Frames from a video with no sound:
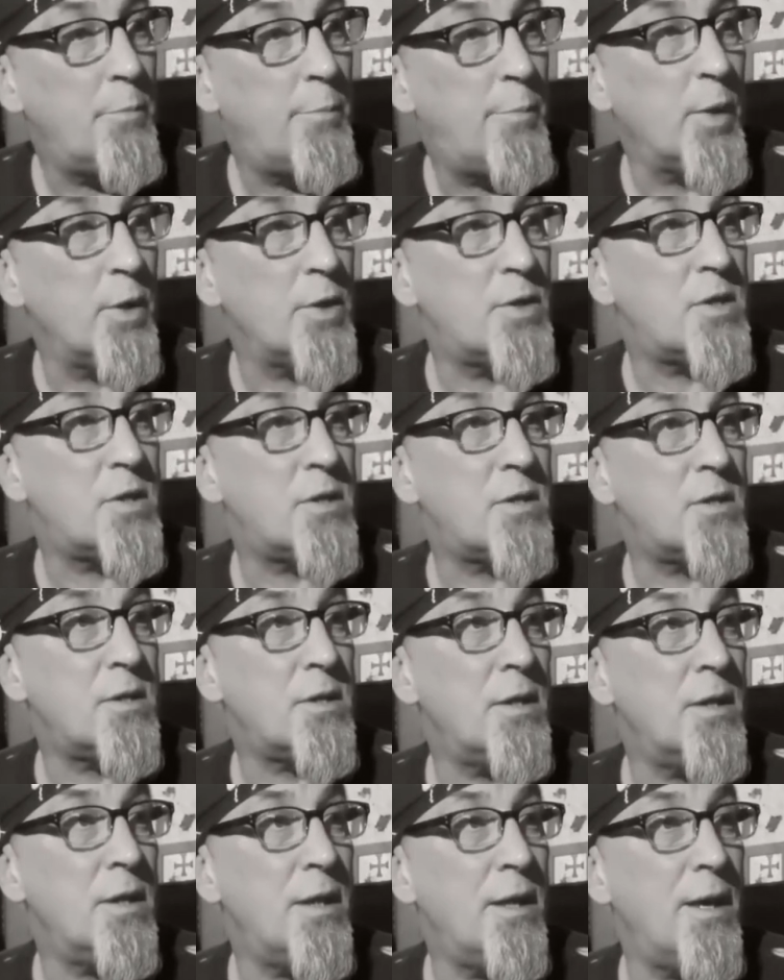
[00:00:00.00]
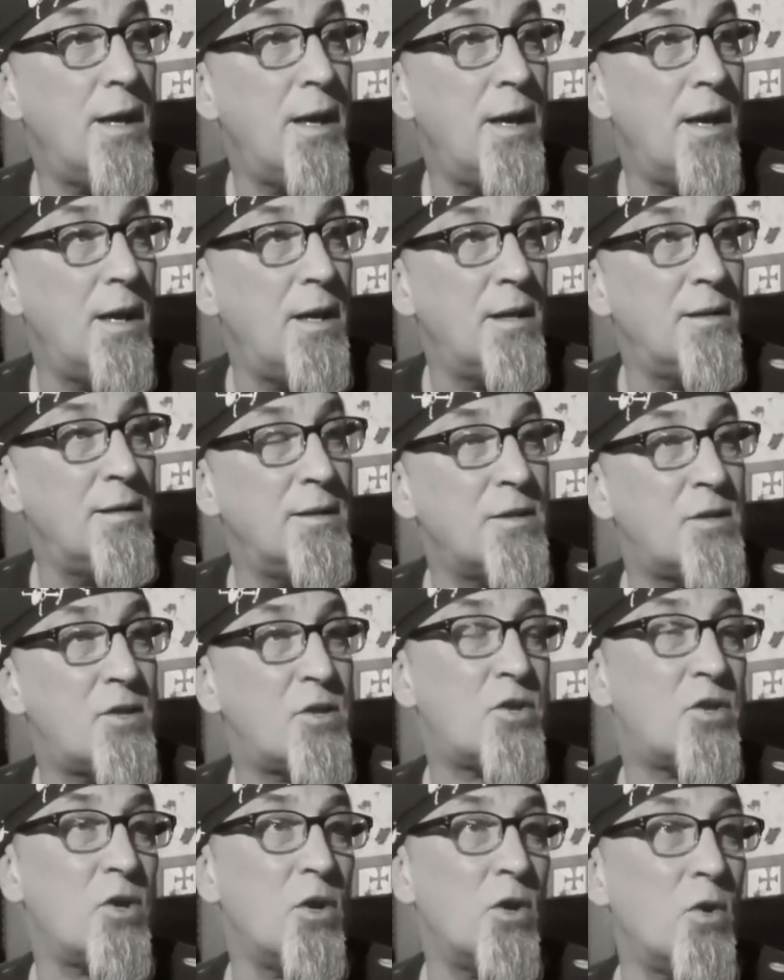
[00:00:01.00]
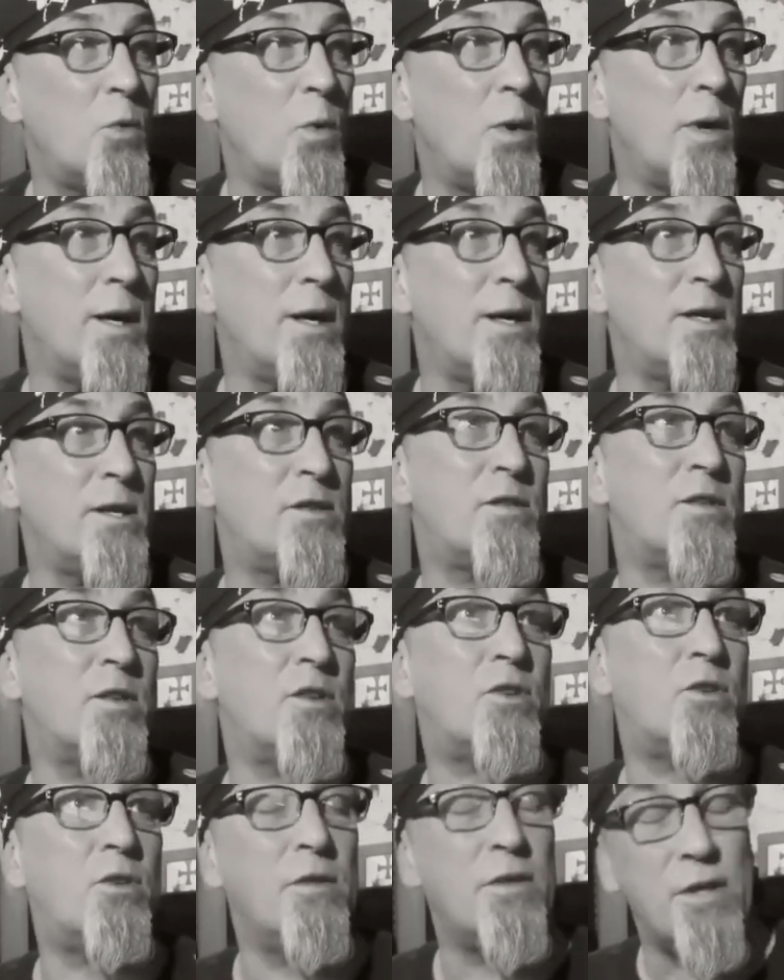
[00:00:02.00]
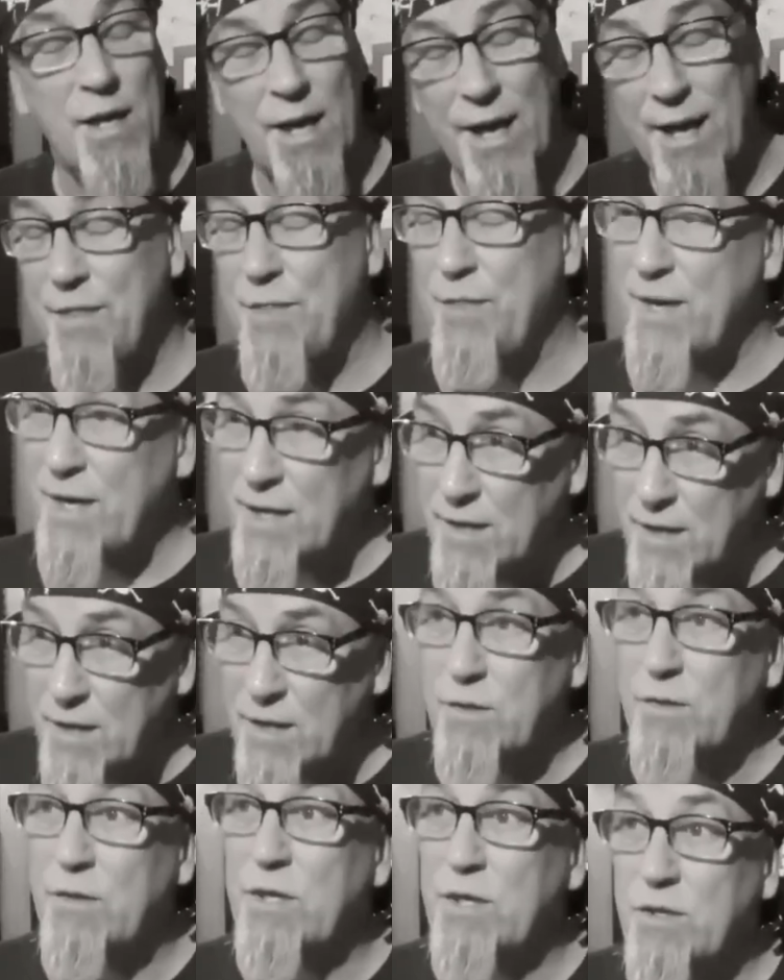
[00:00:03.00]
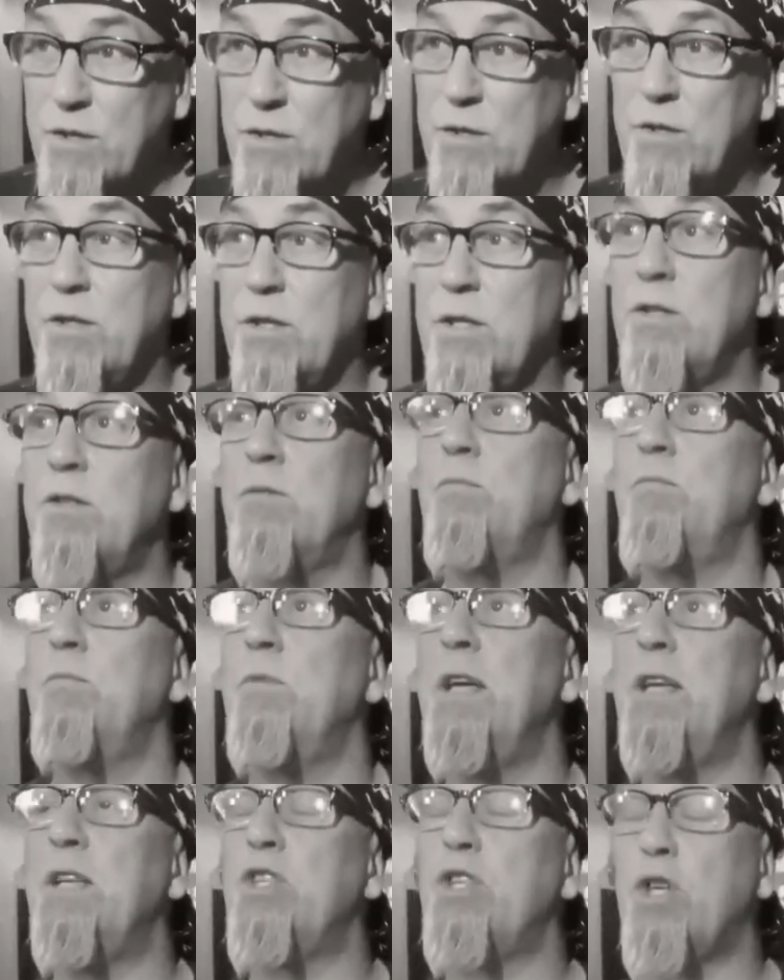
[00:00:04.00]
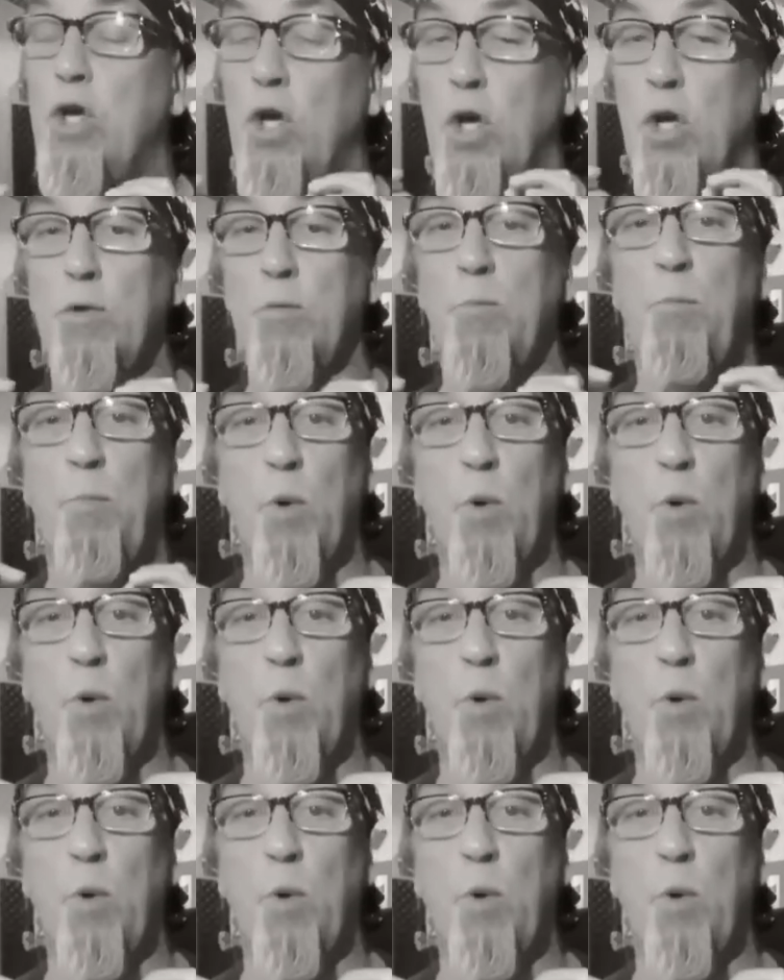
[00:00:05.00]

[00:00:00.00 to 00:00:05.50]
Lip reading: But song-wise, I think that it's got